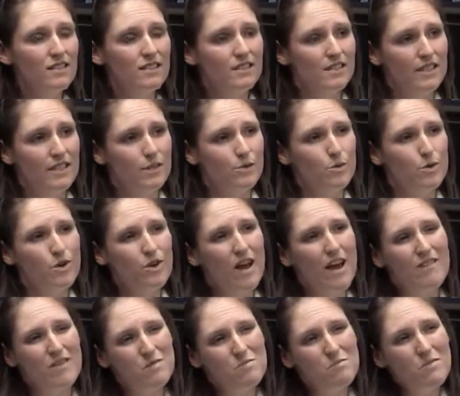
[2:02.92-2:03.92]
disease, where you're
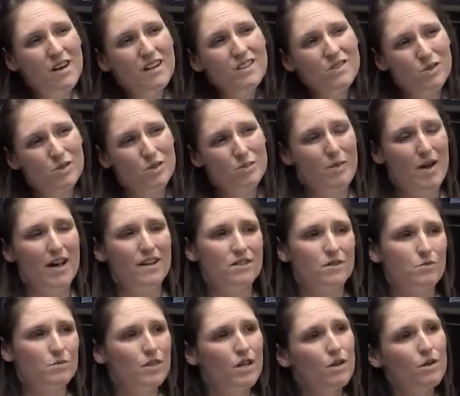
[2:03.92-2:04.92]
having muscle
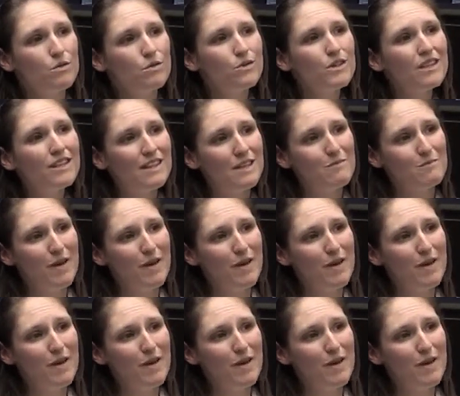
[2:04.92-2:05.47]
spasms that are really